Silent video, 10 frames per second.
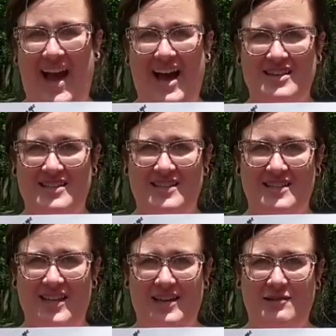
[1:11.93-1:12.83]

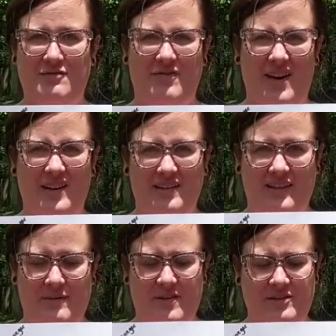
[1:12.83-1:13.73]
acid like you'd find in
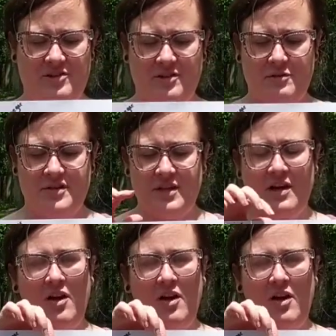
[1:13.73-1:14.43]
lemon juice?